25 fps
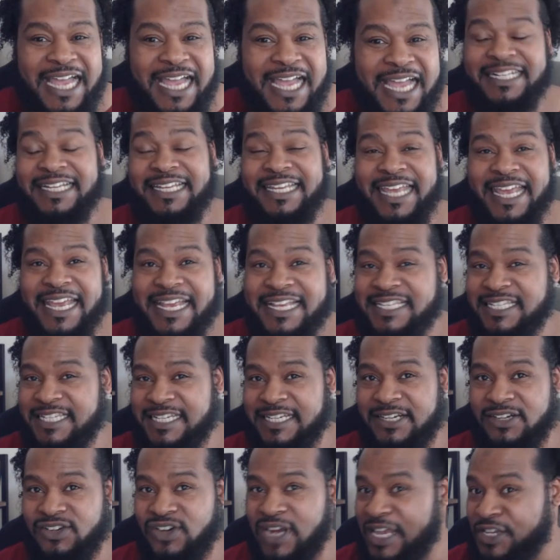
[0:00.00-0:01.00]
the case
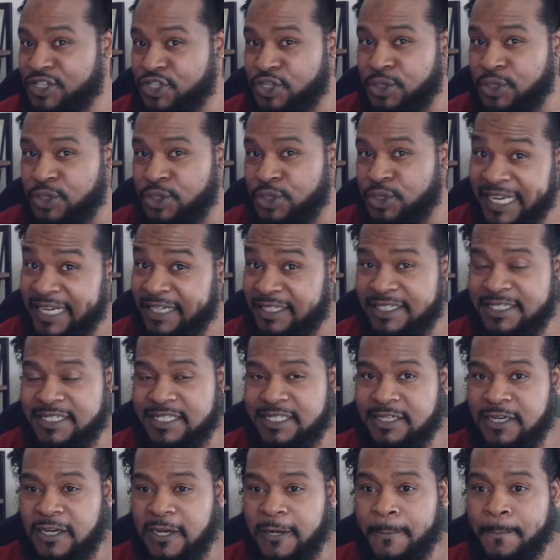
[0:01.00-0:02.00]
here, as you plainly
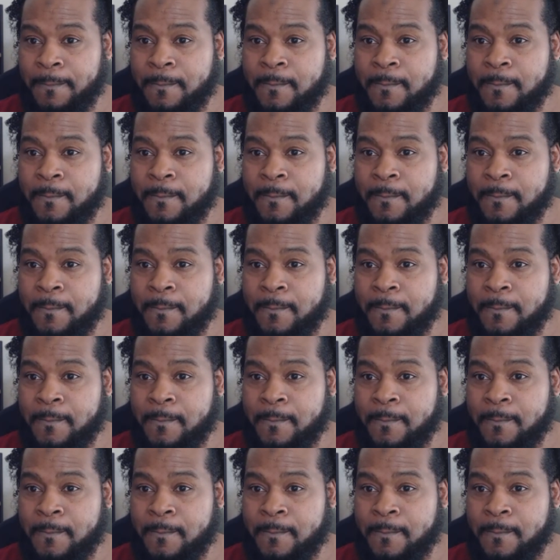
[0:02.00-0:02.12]
saw.